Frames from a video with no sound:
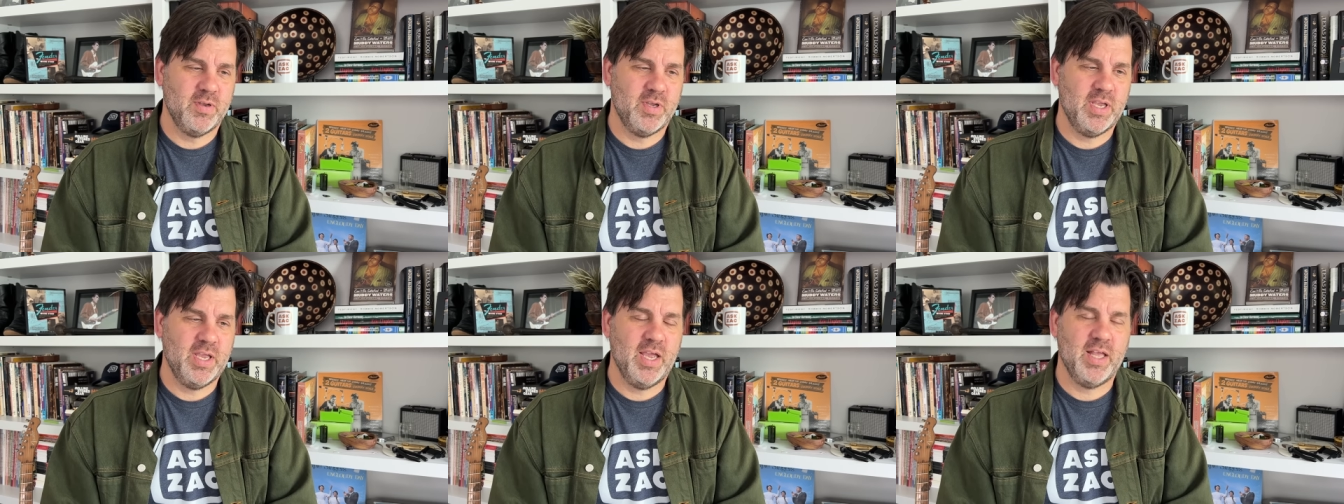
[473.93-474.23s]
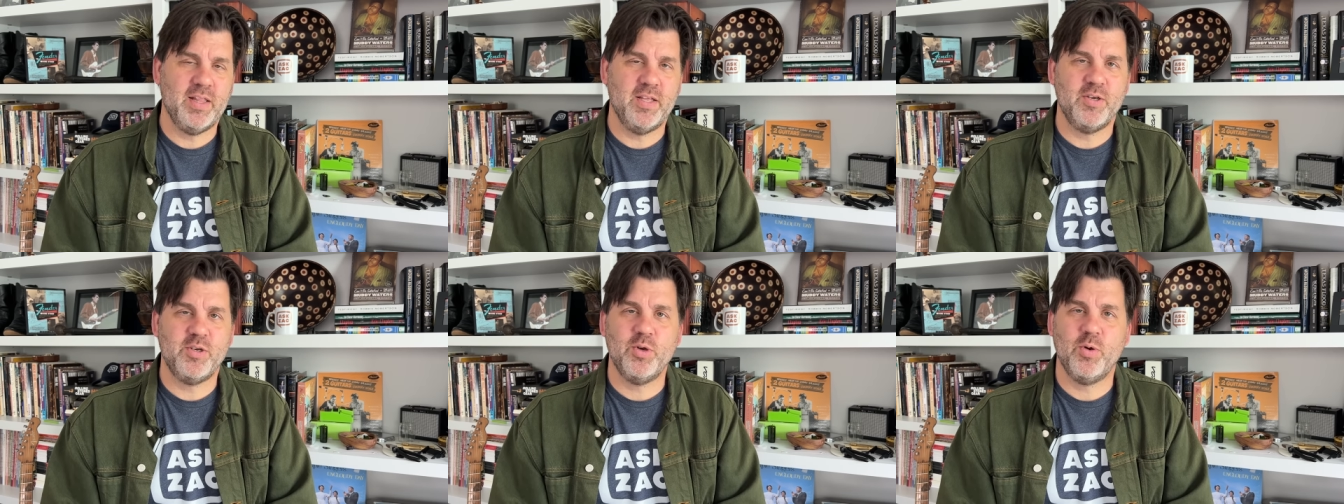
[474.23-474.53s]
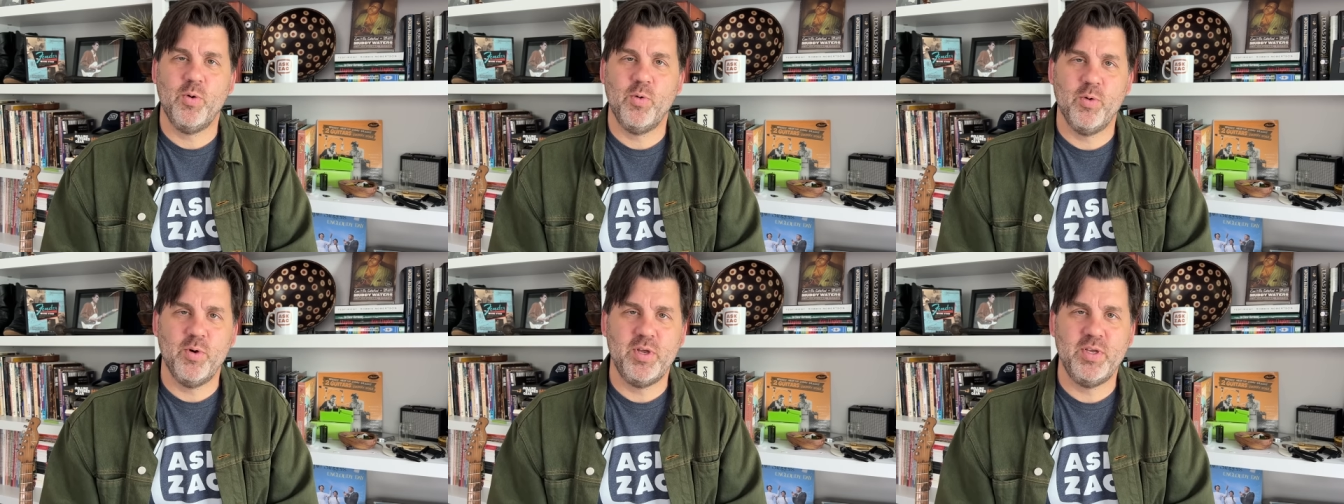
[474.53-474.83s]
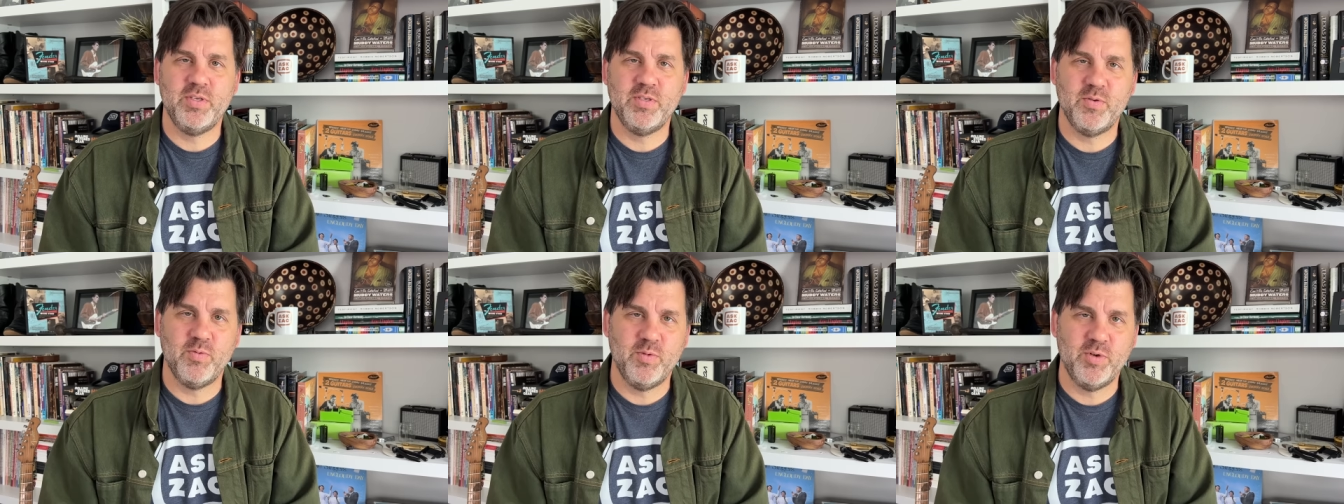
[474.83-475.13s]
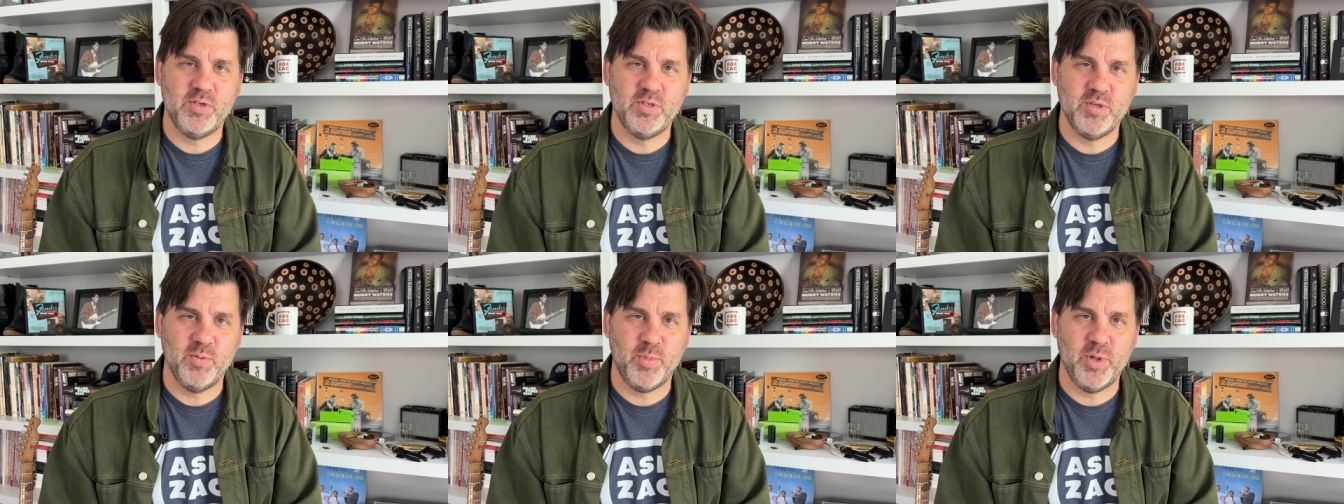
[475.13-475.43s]
Galatoire's,
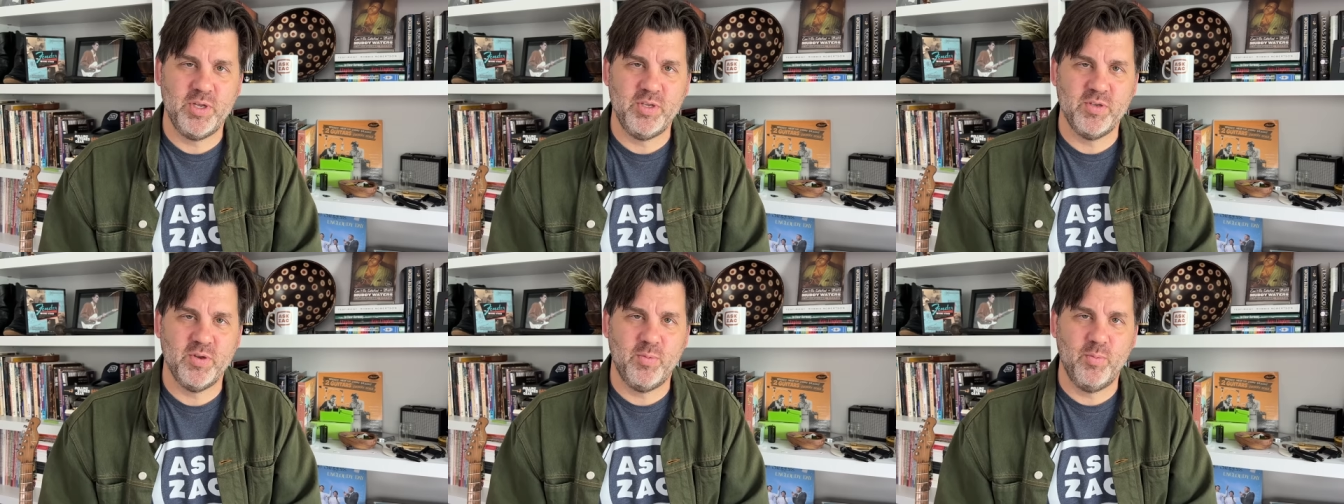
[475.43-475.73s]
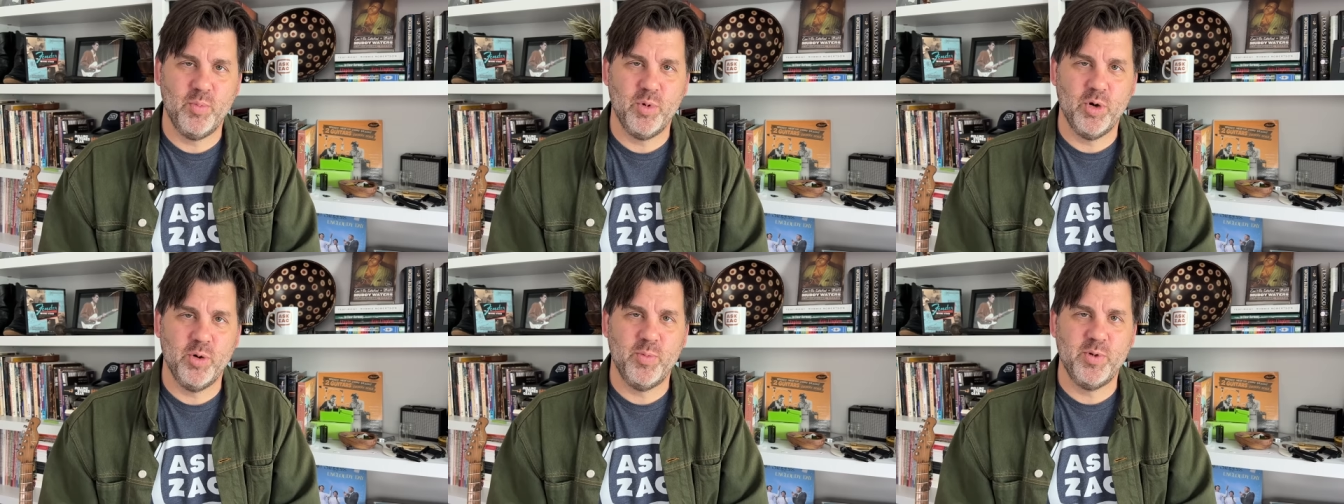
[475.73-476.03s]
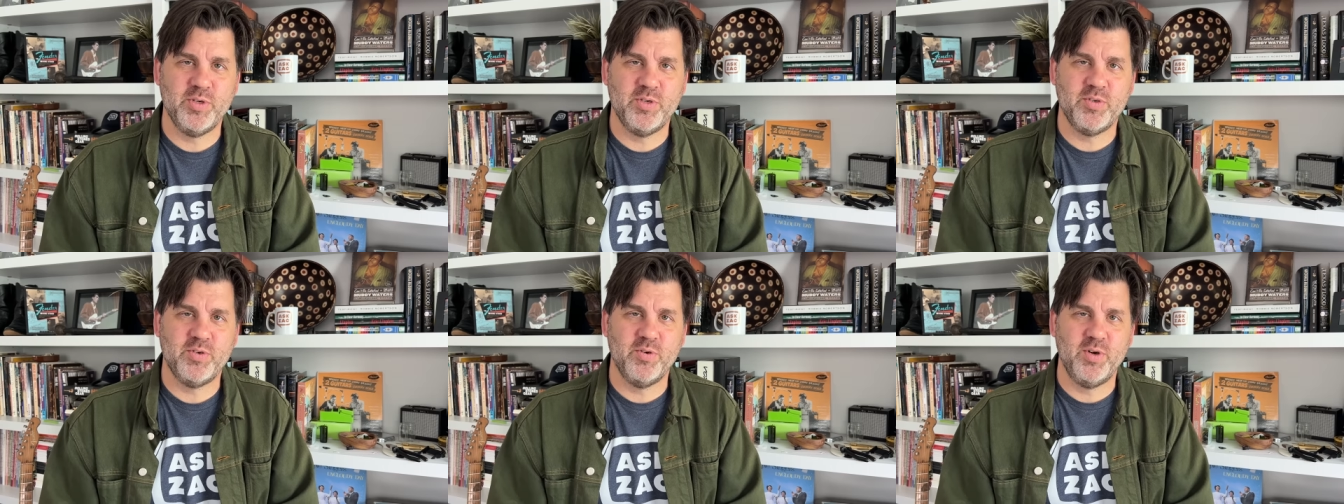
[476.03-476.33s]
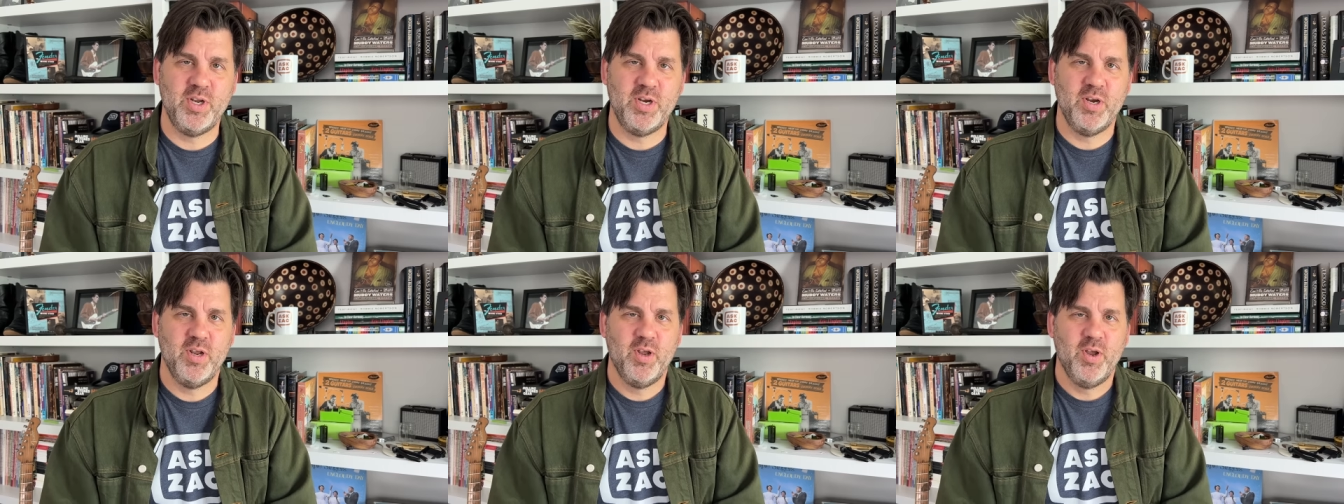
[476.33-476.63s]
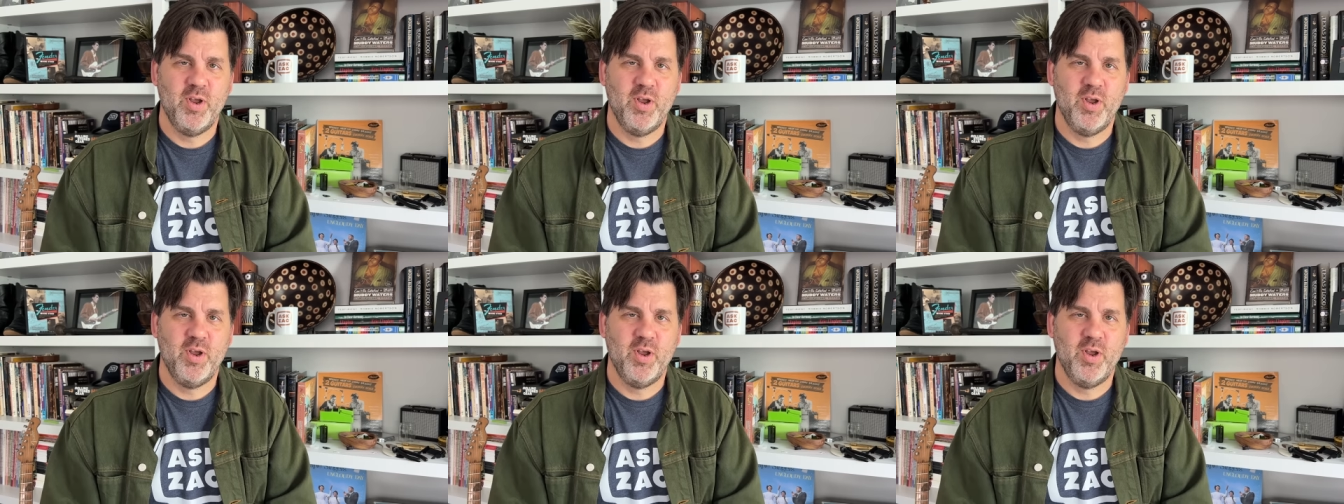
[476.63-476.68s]
which is a place on Bourbon Street,